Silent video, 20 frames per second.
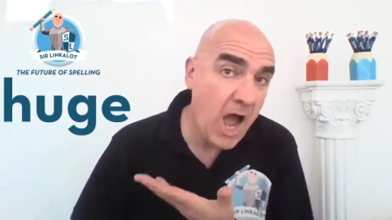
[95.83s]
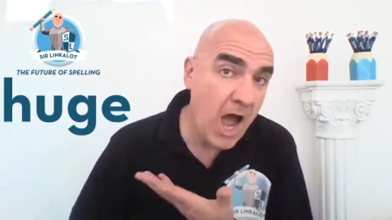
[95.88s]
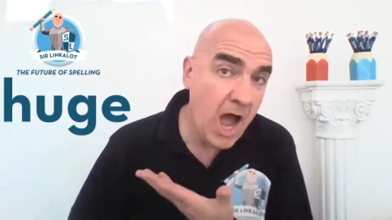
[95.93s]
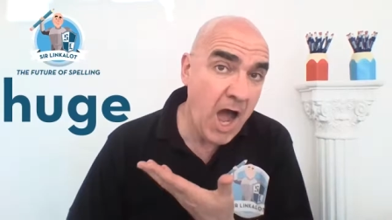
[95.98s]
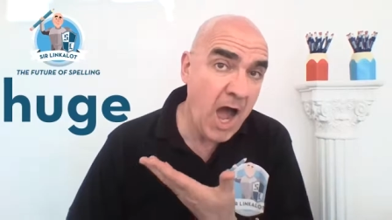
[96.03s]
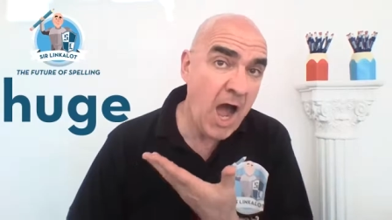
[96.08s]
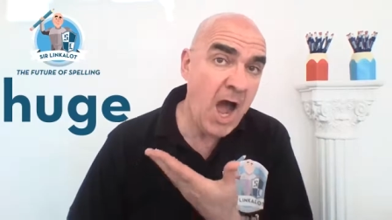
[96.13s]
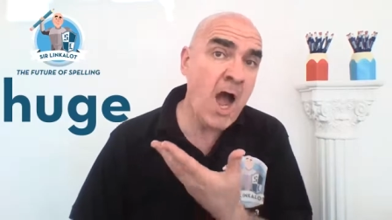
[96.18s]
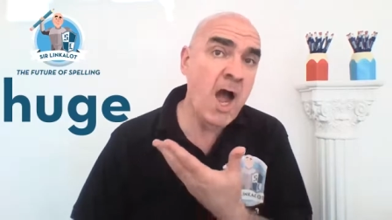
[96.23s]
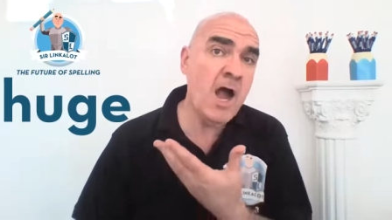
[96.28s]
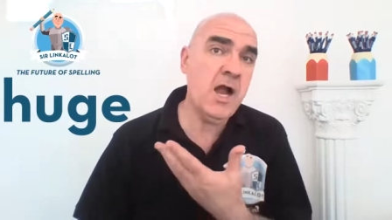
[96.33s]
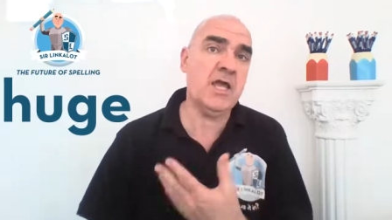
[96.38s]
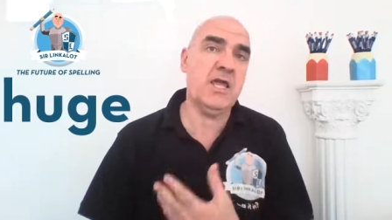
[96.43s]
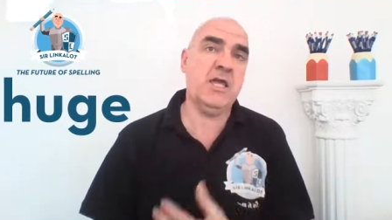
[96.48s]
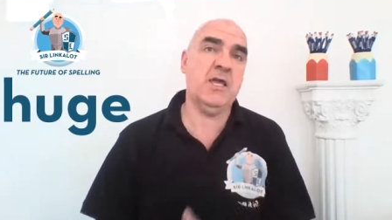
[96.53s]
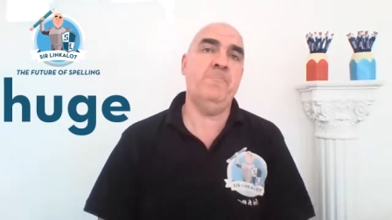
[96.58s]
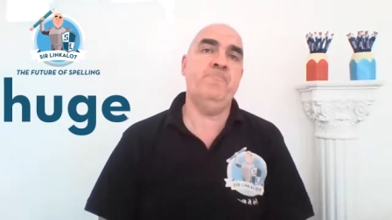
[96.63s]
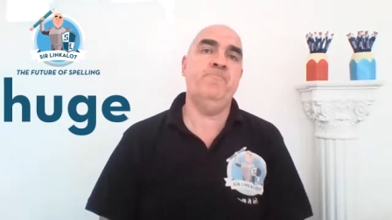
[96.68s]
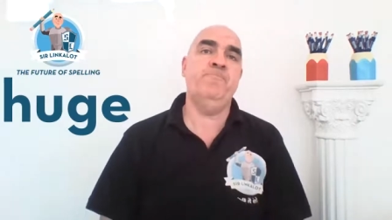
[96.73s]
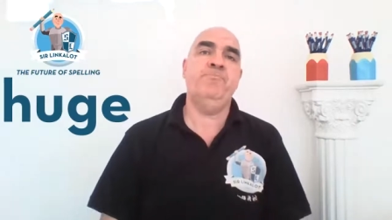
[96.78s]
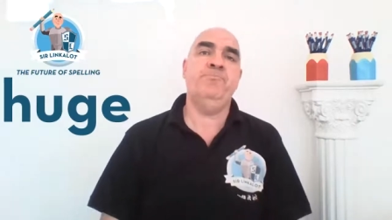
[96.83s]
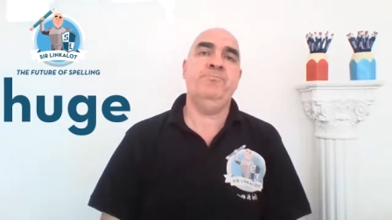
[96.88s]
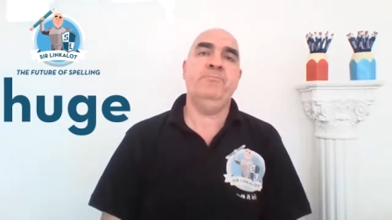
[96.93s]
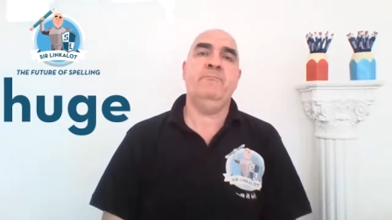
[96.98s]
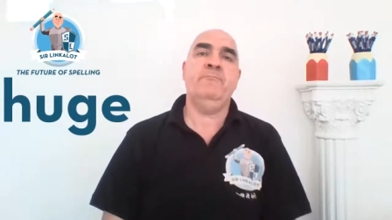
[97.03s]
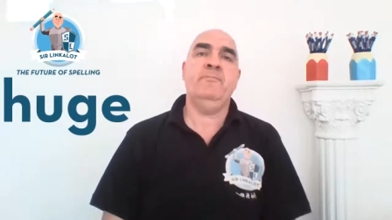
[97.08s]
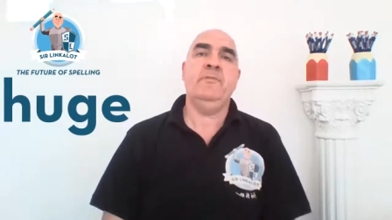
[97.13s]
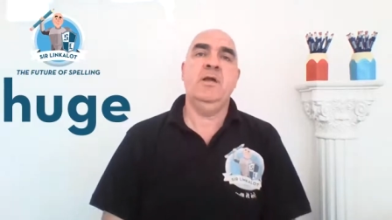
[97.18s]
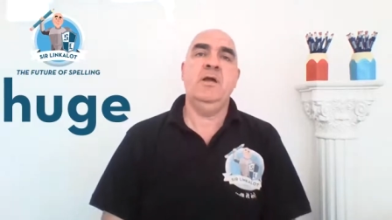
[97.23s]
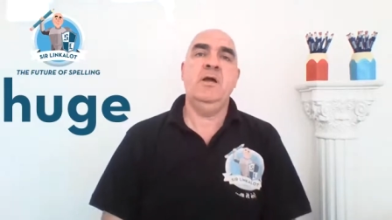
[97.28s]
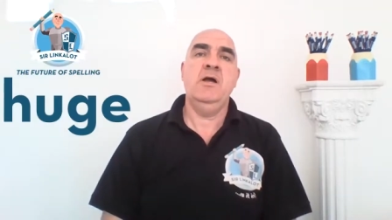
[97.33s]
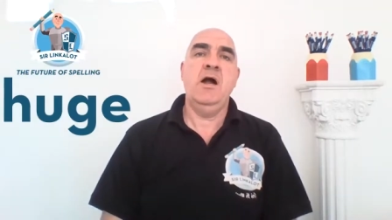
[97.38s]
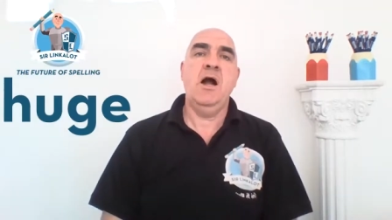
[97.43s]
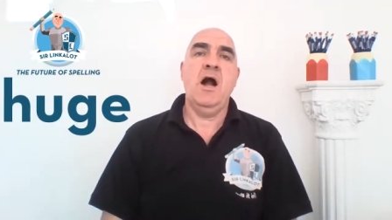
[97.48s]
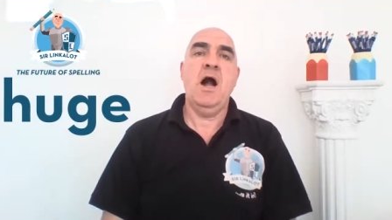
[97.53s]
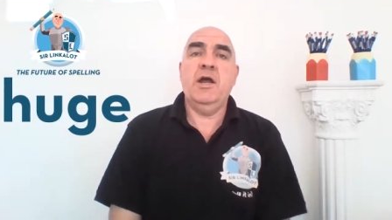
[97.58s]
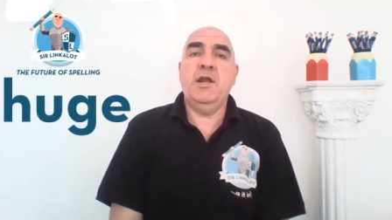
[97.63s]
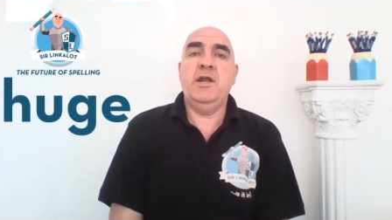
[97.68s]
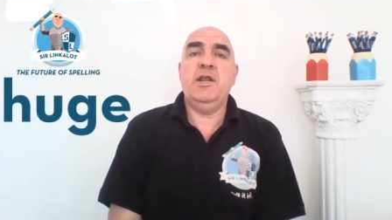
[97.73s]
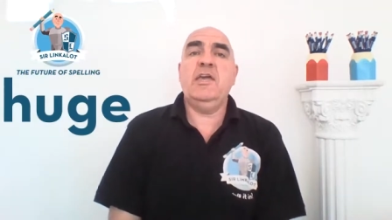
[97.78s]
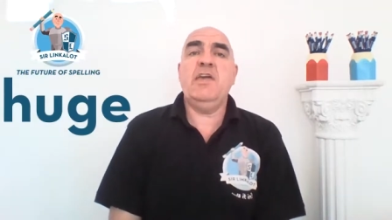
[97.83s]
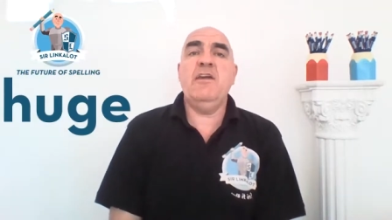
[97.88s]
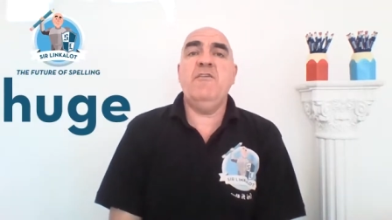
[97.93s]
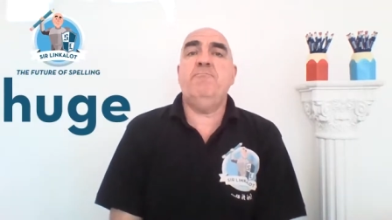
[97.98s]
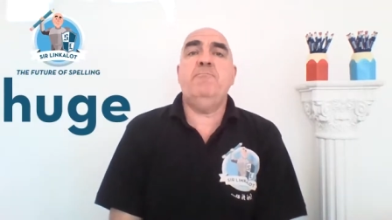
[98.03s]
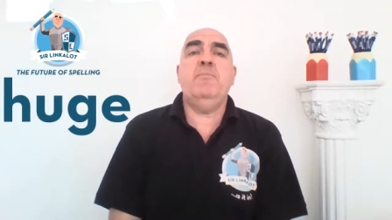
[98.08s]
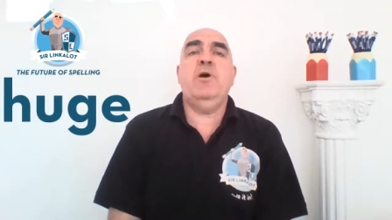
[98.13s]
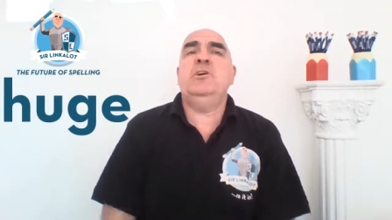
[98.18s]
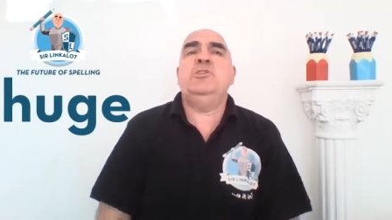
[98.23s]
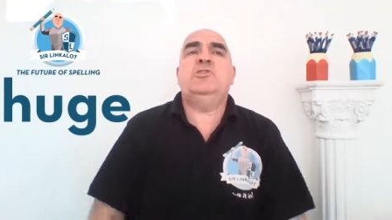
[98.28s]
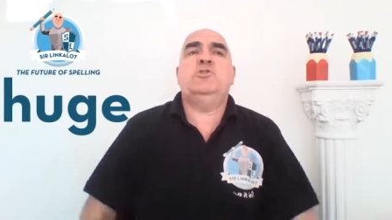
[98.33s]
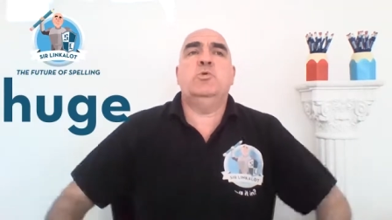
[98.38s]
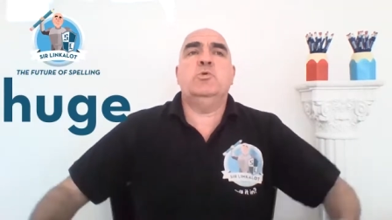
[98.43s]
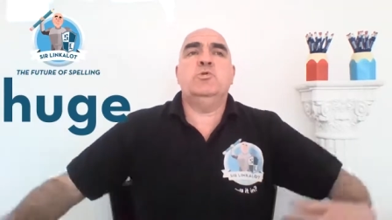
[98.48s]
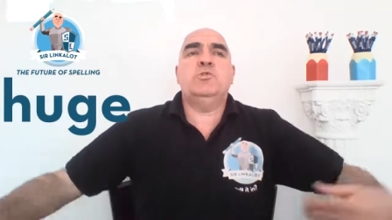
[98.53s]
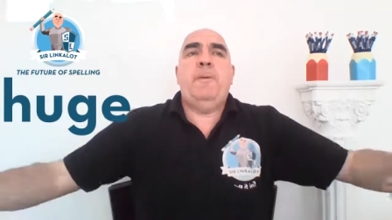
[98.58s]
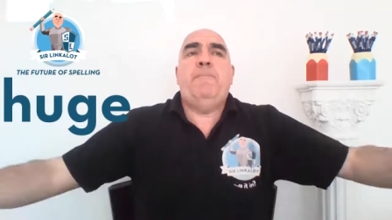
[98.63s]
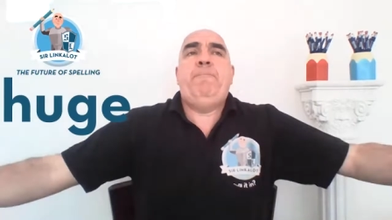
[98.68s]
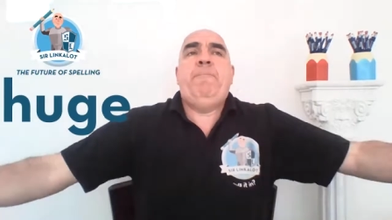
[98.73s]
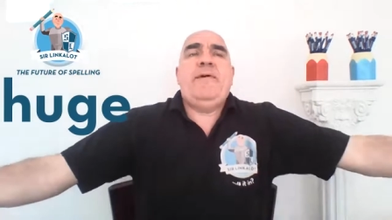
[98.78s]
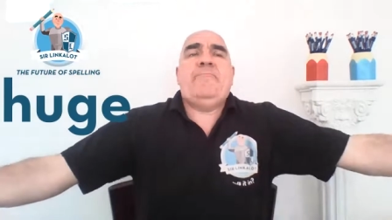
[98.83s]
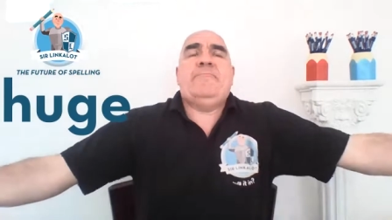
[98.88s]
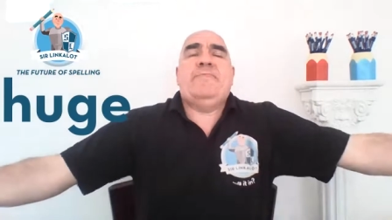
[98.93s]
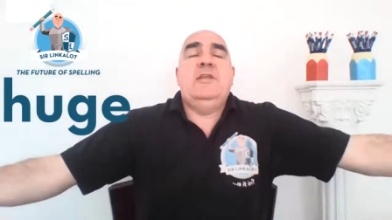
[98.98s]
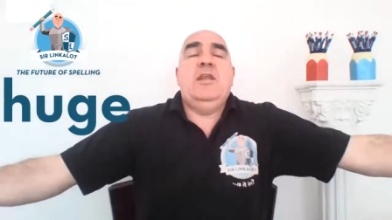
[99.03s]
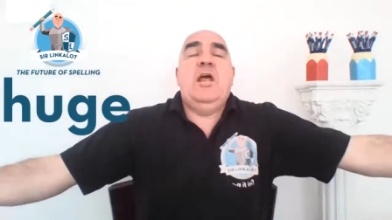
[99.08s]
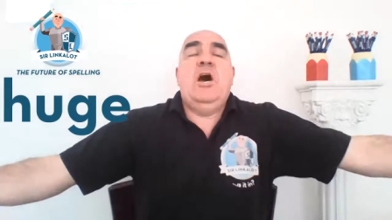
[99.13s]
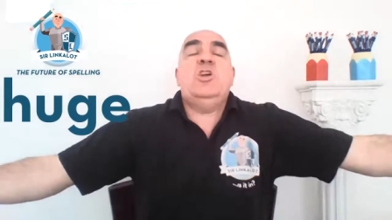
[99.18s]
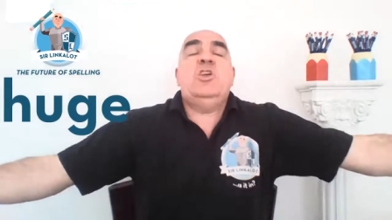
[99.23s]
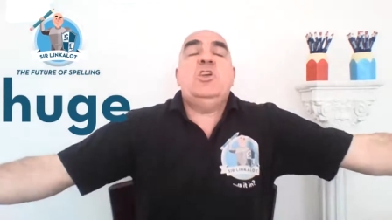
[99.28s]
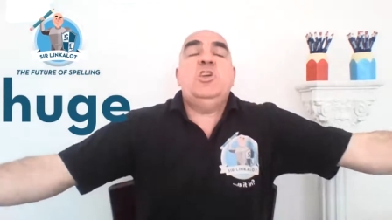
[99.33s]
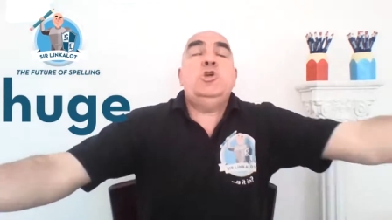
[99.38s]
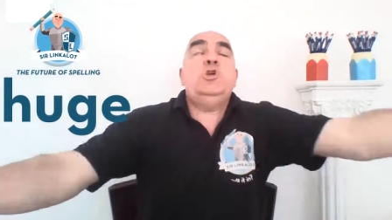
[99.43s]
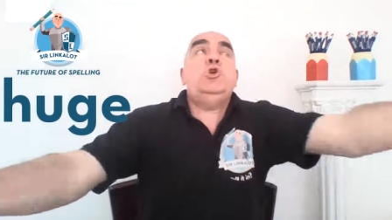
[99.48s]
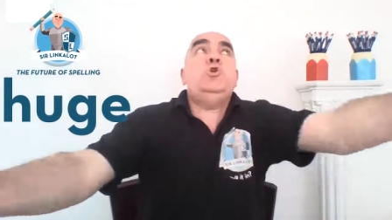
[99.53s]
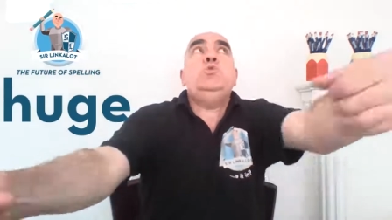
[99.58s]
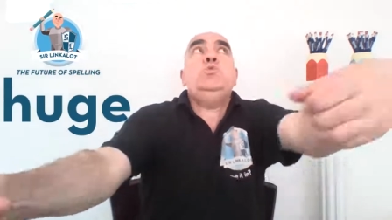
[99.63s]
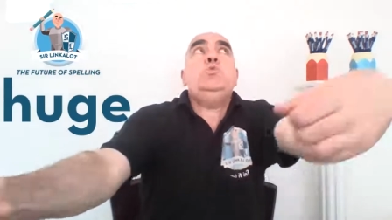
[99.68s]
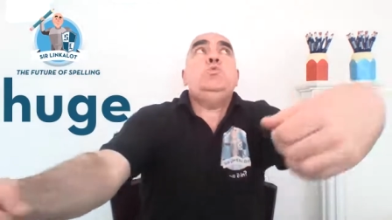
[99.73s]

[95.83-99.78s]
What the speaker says: hug. I'm going to give my daughter Bethan a huge